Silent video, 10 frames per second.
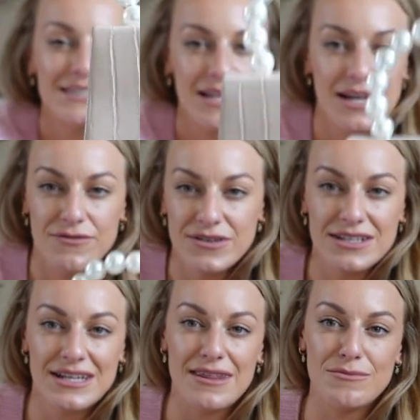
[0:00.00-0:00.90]
They're like a
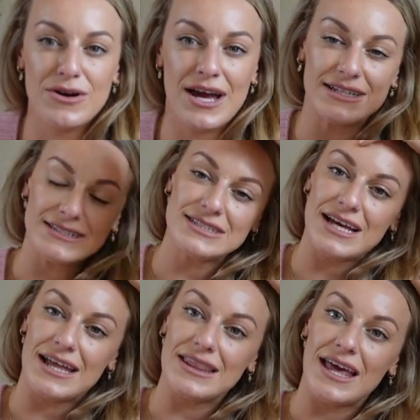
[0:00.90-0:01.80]
vegan leather brand
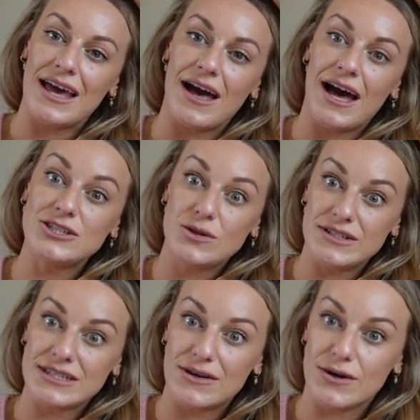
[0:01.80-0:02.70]
and they I do have
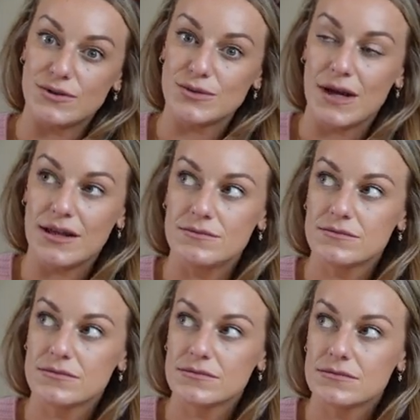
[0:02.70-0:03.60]
discount code as well
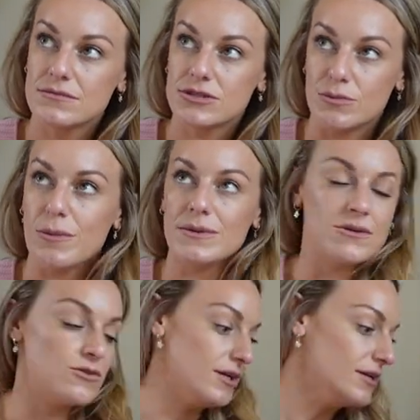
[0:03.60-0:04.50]
which I'll pop on the
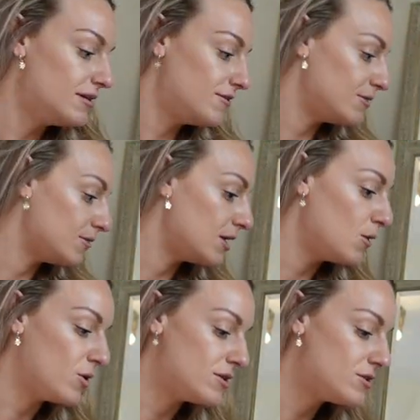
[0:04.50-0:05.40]
screen if anyone
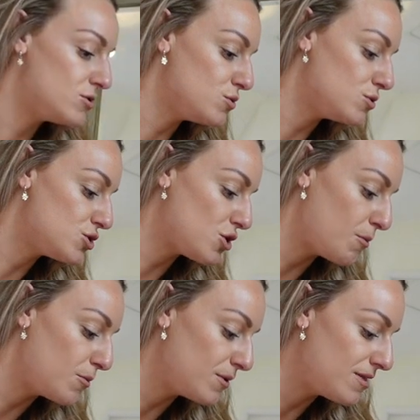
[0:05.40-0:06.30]
wants to shop
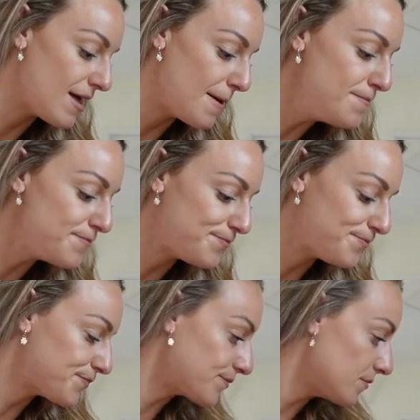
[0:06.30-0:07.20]
with them.
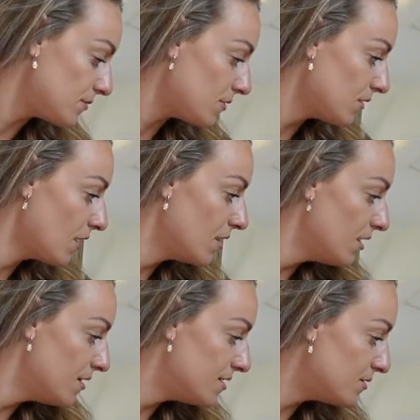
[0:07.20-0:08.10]

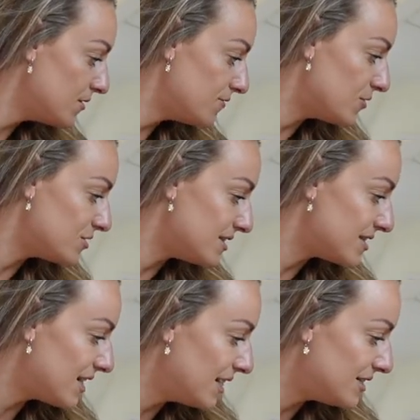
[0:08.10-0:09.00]
So unfortunately it's
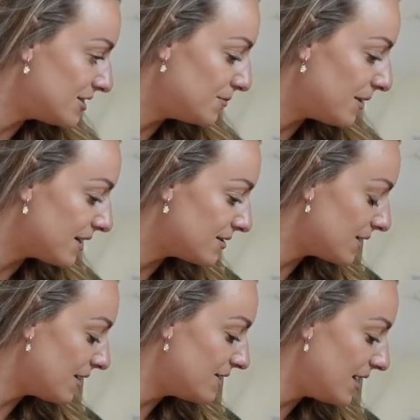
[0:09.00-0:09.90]
slightly too big so
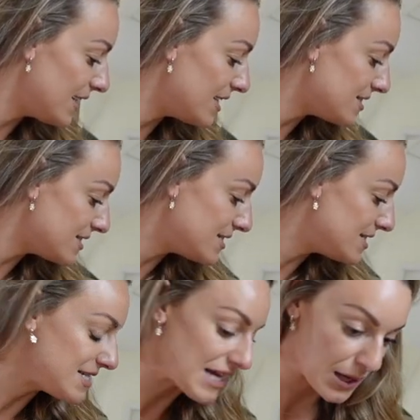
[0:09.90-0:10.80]
I'm going to have to lay
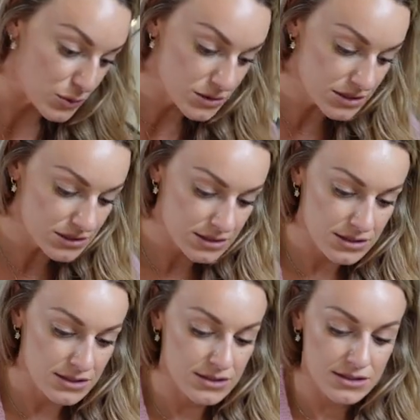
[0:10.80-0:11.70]
it down.
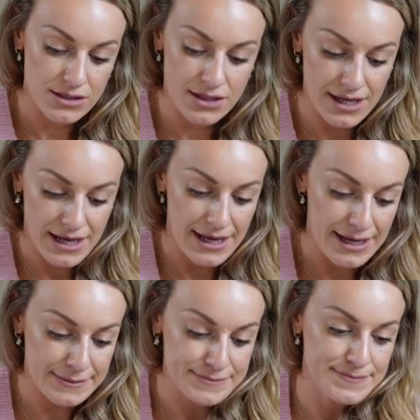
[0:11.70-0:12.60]

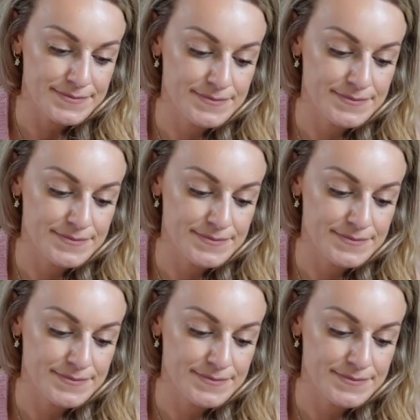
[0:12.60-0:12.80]
Um,